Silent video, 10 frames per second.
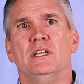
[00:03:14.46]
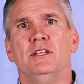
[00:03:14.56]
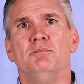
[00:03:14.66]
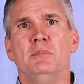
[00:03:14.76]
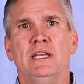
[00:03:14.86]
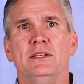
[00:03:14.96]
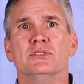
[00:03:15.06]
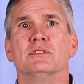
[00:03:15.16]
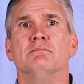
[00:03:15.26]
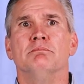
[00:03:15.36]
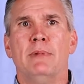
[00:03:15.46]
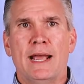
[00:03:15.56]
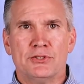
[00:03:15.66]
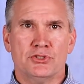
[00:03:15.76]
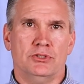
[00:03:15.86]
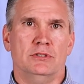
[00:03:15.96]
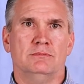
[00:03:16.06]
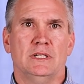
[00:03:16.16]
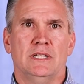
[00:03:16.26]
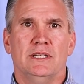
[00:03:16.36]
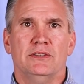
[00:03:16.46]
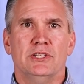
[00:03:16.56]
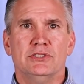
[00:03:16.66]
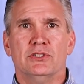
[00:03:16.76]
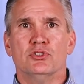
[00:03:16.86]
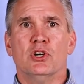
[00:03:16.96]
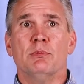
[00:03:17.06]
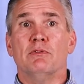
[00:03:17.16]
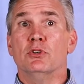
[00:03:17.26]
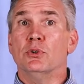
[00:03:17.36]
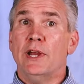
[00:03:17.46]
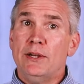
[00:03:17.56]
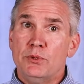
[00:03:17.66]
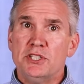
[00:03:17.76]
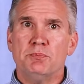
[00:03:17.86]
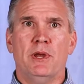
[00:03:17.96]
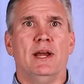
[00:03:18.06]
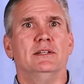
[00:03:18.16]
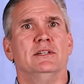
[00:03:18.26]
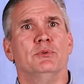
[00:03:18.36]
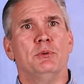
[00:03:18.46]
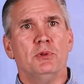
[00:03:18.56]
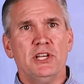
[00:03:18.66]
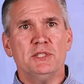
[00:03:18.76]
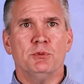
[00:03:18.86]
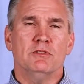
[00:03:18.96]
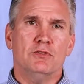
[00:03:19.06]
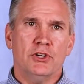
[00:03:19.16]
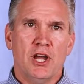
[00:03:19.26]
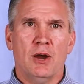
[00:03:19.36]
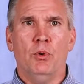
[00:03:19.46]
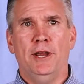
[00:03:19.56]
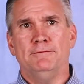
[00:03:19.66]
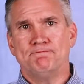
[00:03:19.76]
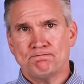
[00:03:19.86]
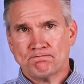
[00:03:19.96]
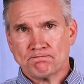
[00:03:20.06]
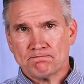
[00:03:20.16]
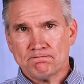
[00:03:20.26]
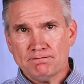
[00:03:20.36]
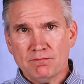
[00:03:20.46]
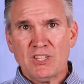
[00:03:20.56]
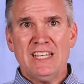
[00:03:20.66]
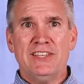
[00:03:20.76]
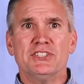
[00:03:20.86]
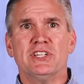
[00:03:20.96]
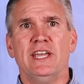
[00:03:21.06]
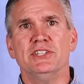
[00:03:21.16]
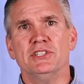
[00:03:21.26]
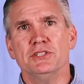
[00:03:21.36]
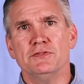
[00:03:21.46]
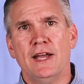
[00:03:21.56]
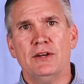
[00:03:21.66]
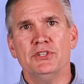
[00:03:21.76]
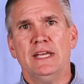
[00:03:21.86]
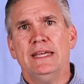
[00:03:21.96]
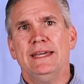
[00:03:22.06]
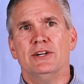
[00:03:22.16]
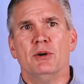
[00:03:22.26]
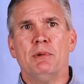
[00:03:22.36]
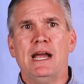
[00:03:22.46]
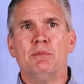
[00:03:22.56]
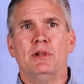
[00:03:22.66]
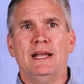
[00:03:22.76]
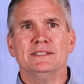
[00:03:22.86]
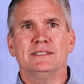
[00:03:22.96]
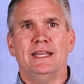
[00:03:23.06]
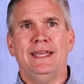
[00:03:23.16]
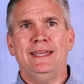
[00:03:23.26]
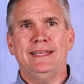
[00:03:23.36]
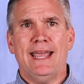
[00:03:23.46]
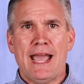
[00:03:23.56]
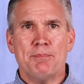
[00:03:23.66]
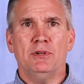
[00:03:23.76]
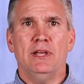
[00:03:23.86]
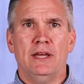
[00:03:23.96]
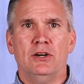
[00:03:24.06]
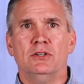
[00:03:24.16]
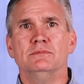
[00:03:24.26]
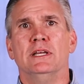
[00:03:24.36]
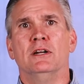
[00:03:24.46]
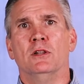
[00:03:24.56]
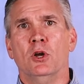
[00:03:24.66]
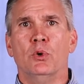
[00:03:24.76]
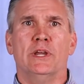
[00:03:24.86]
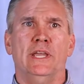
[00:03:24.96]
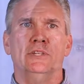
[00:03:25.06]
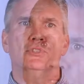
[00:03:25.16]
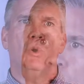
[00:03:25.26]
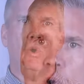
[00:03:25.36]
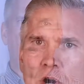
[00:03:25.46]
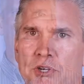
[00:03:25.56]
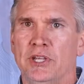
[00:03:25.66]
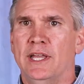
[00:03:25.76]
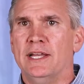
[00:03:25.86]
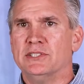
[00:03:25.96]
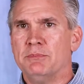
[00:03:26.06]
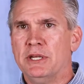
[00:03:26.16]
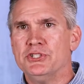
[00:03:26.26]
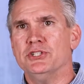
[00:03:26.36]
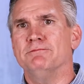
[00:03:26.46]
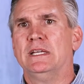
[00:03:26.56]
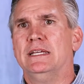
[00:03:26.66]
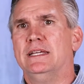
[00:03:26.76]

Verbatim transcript: It means master. This is a term of great respect and a replacement for Yahweh. In this case, it is found in our Bible as a capital L and a lowercase ORD, as I mentioned.